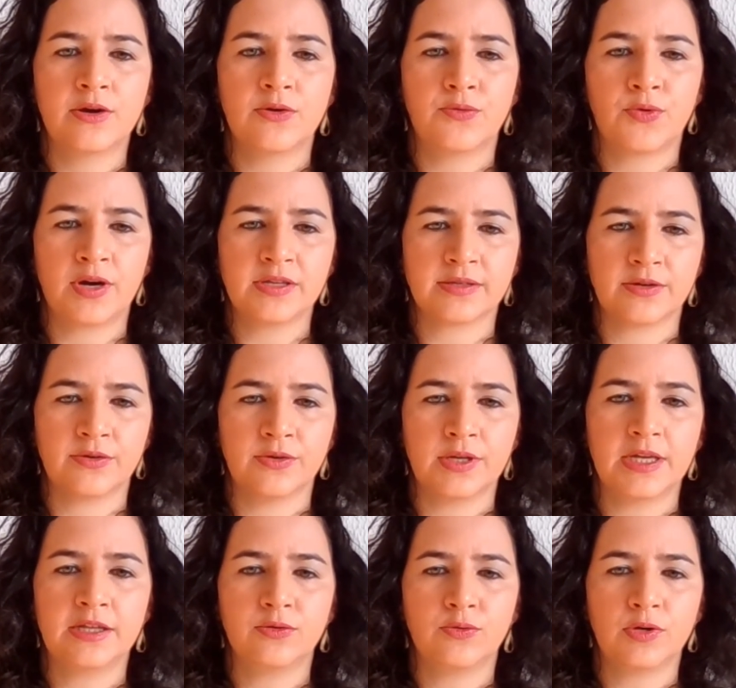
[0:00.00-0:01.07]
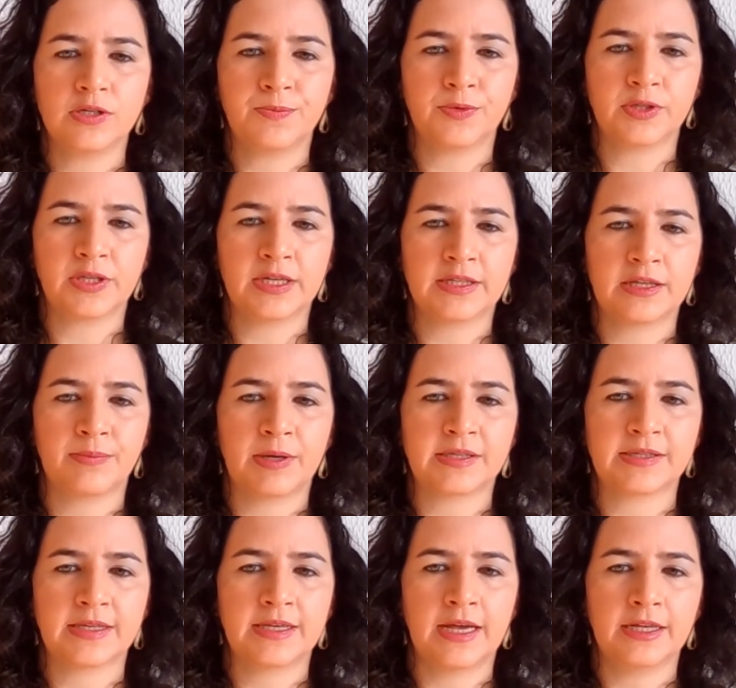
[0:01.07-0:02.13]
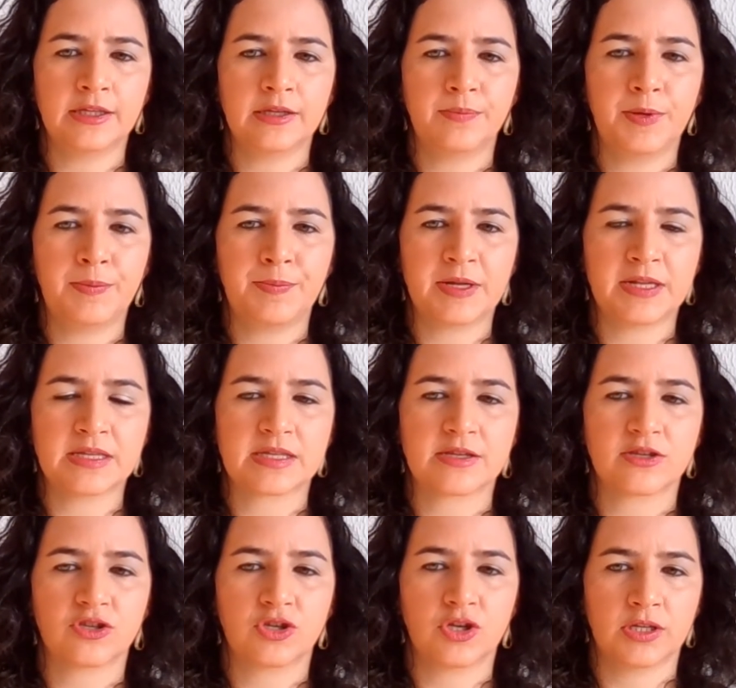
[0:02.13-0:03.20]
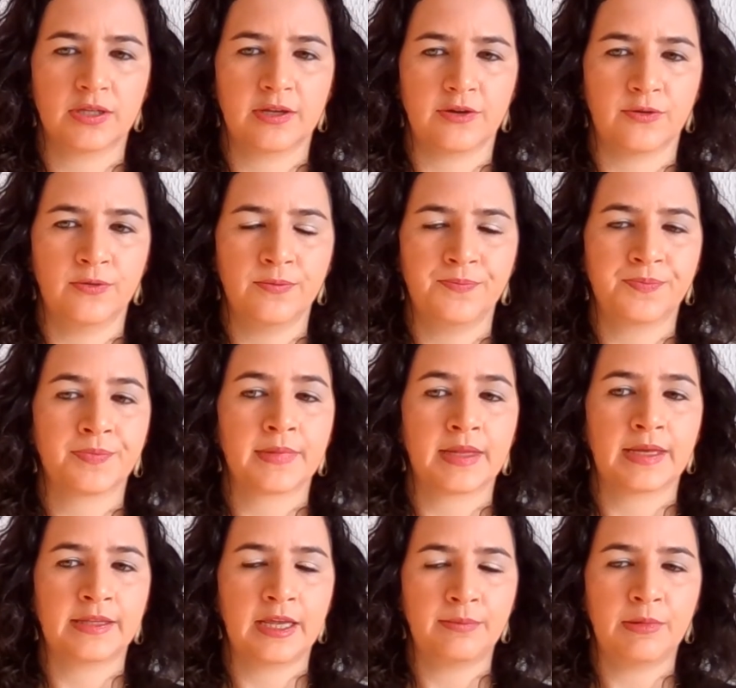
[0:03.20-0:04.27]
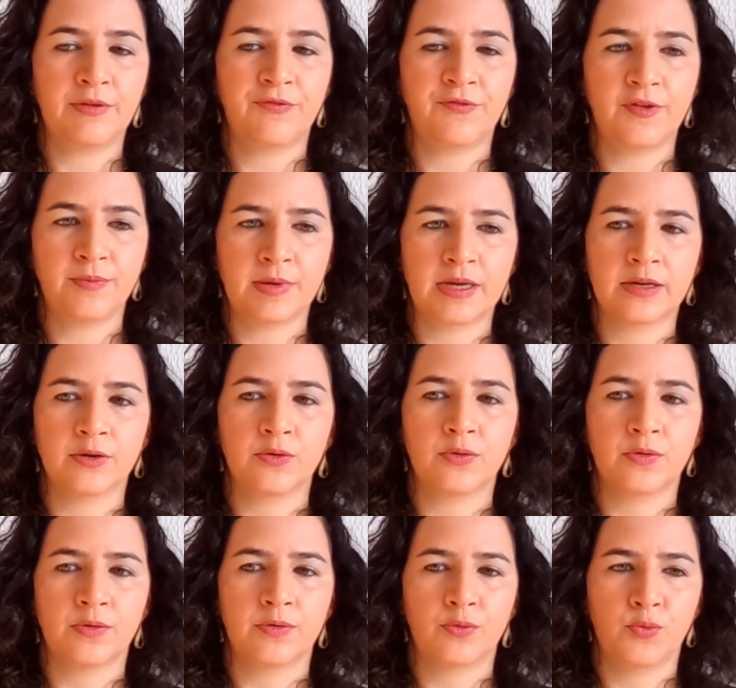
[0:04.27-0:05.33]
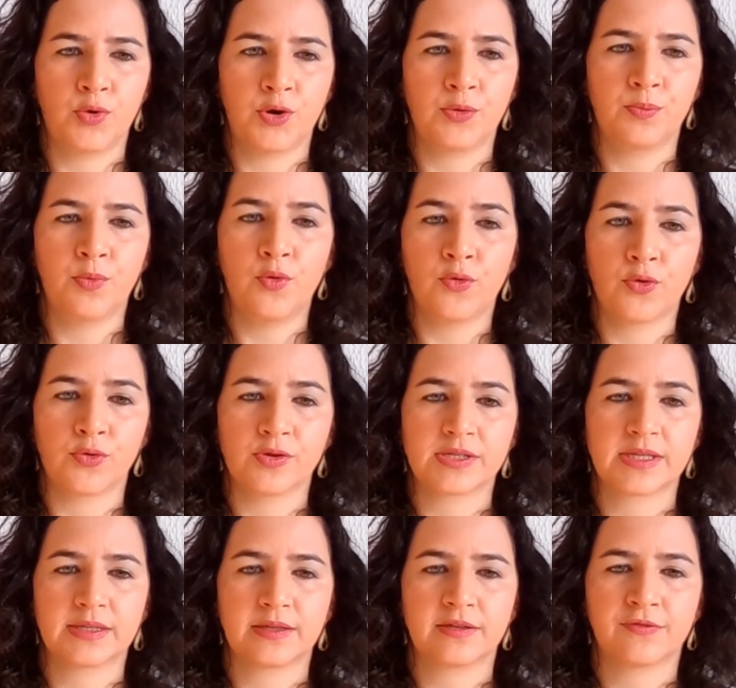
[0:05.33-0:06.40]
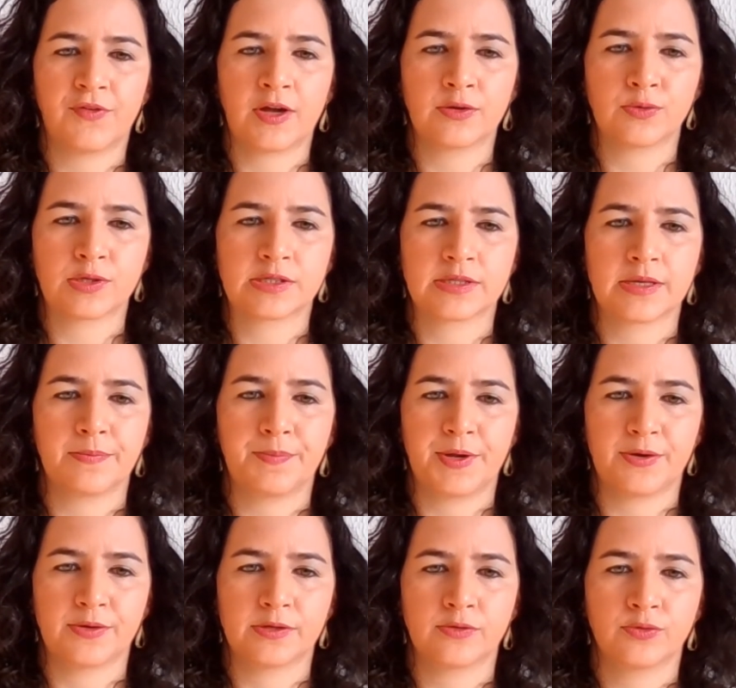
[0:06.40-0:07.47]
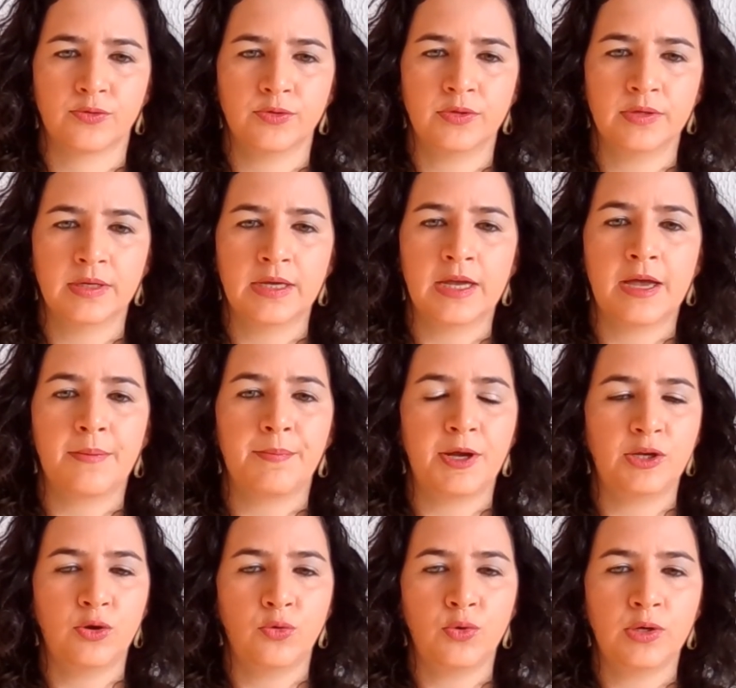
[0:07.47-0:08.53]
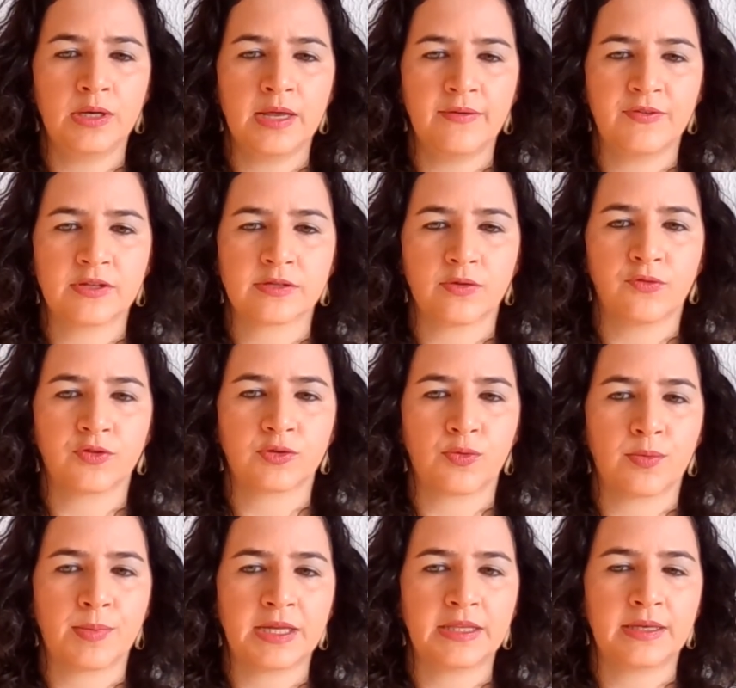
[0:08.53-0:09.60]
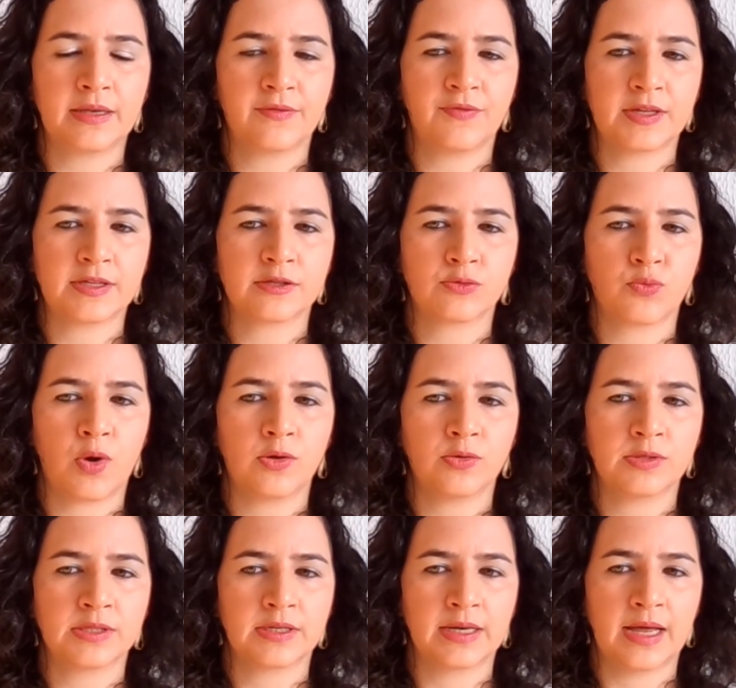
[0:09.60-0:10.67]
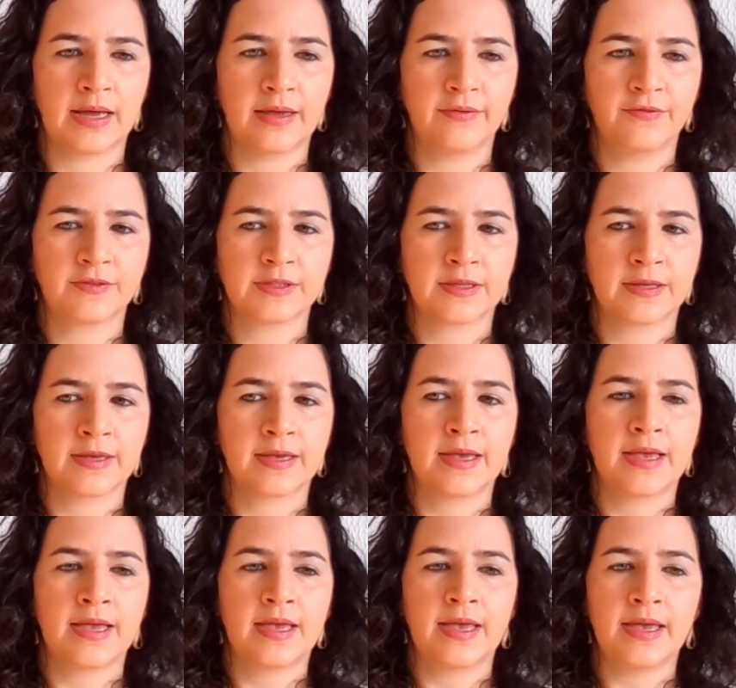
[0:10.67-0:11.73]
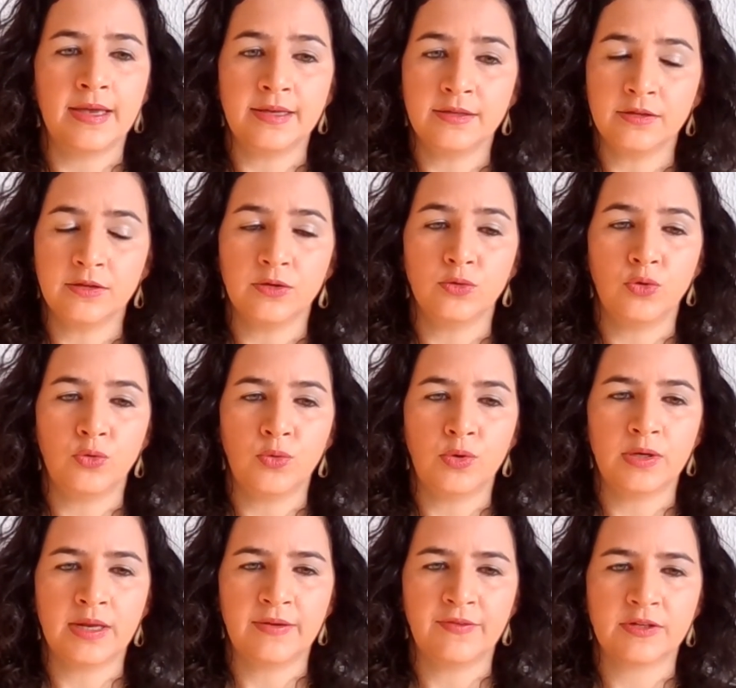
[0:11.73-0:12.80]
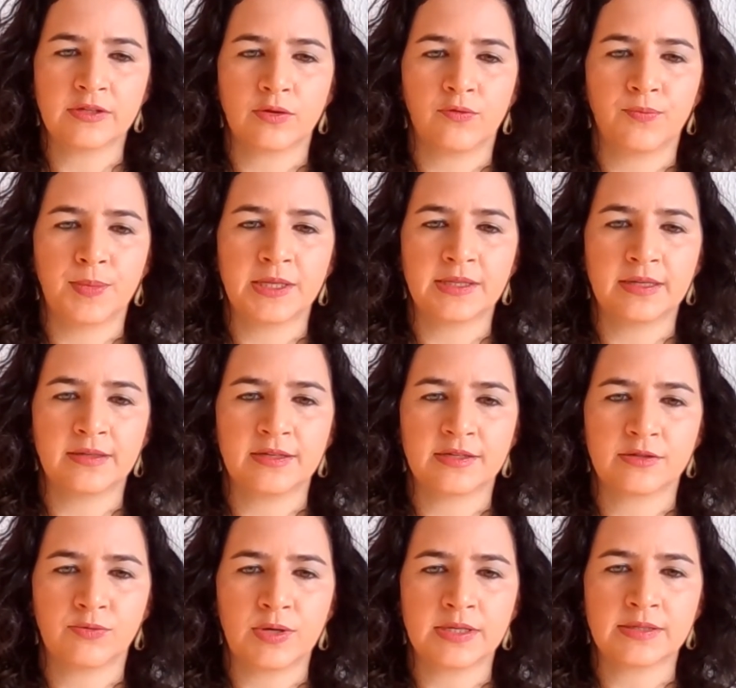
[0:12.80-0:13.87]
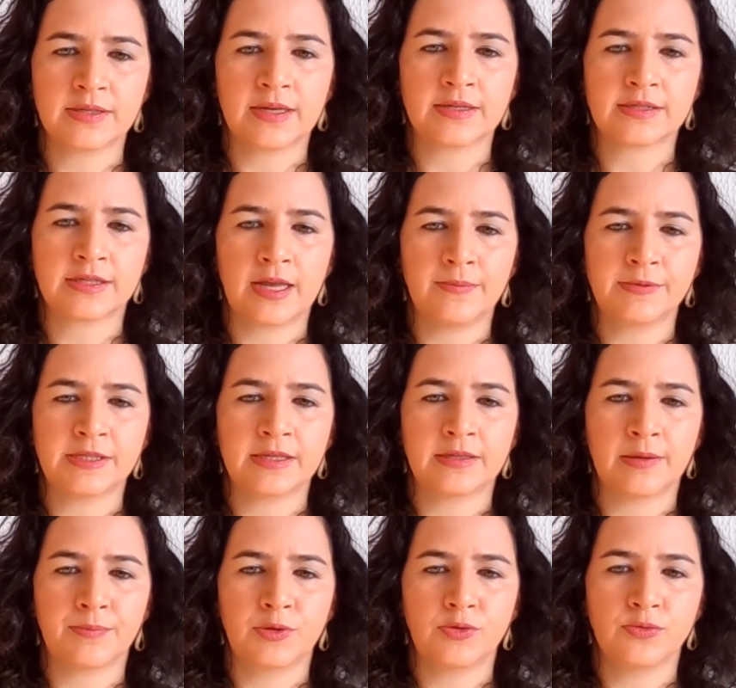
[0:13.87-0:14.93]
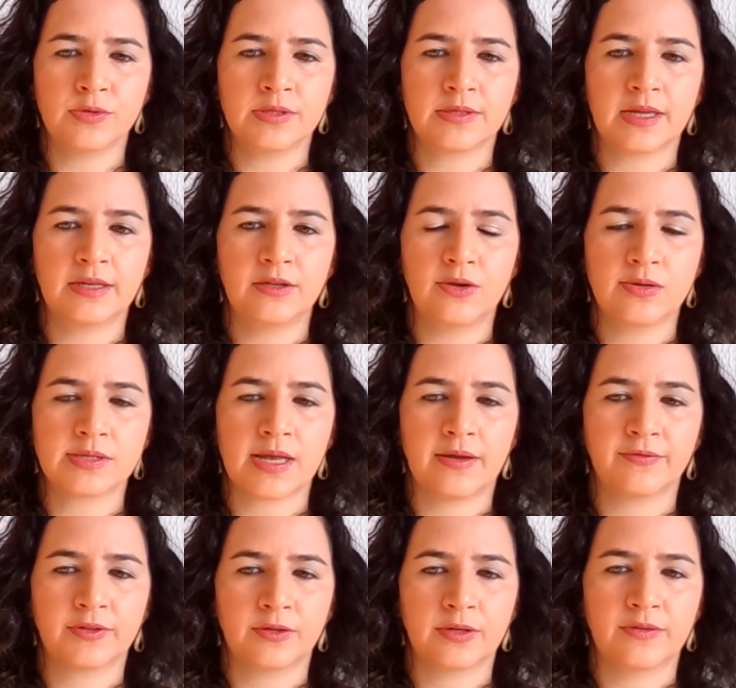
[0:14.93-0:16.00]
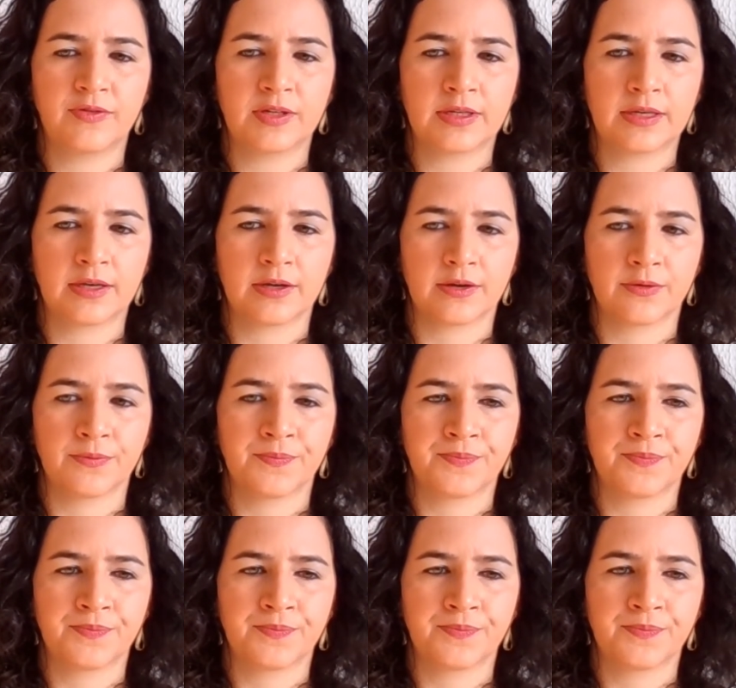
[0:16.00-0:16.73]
Rather, it was predicted by the young people's gender, namely female, were more satisfied with parenthood, by lower levels of traumatic events throughout their life, and lower levels of mental distress and substance abuse 10 years after leaving care.